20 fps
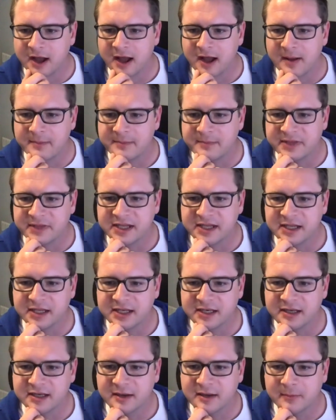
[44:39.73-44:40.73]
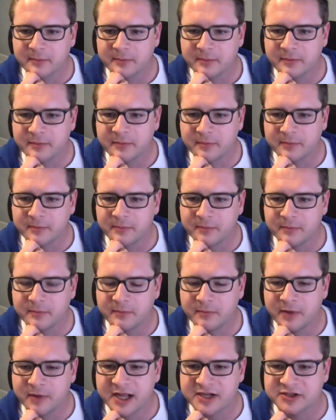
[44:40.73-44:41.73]
mean
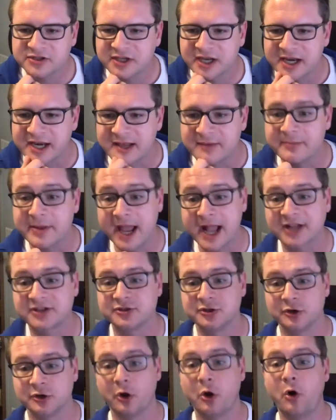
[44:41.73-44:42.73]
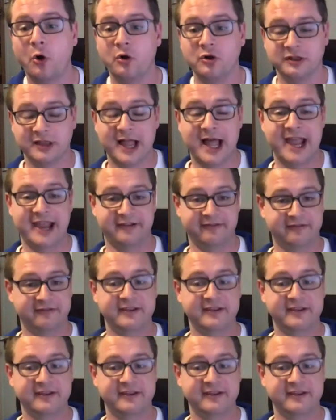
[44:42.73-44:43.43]
much and impact your whole life.